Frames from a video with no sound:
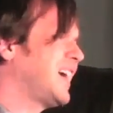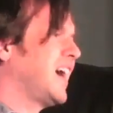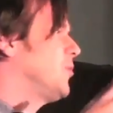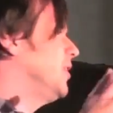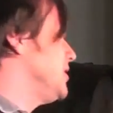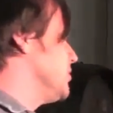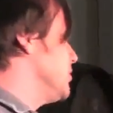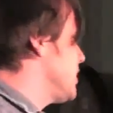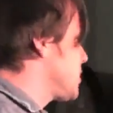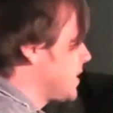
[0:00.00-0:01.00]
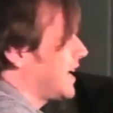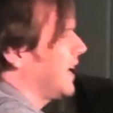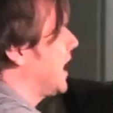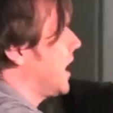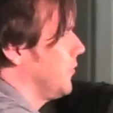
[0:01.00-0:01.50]
can't really do this, we
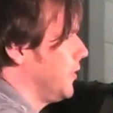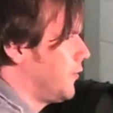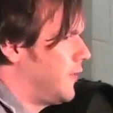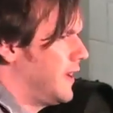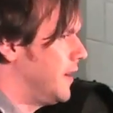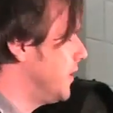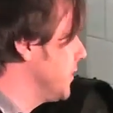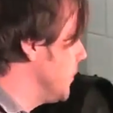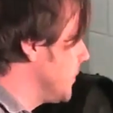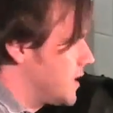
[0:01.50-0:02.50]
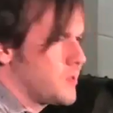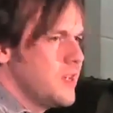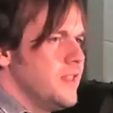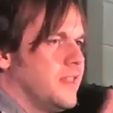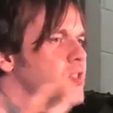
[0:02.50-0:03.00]
can't have an affair, you know, things
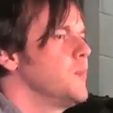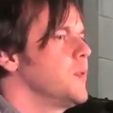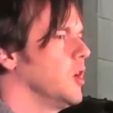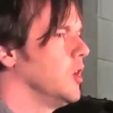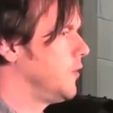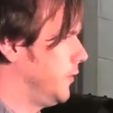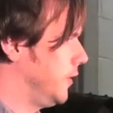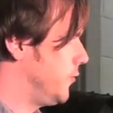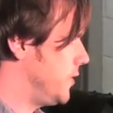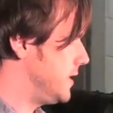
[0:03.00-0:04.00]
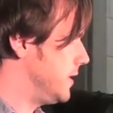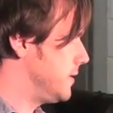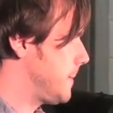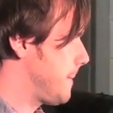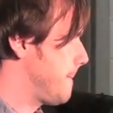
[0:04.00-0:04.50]
would be awful if we did.
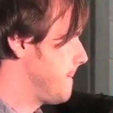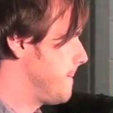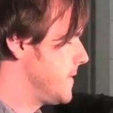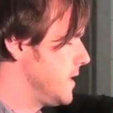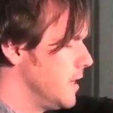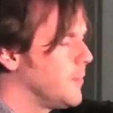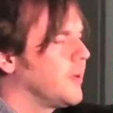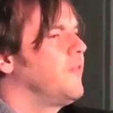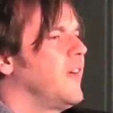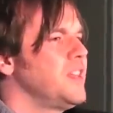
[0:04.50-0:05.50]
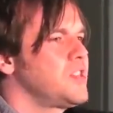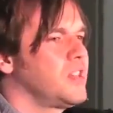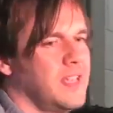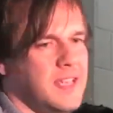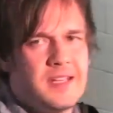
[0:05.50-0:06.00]
But
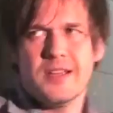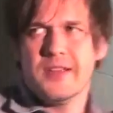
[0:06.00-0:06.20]
eventually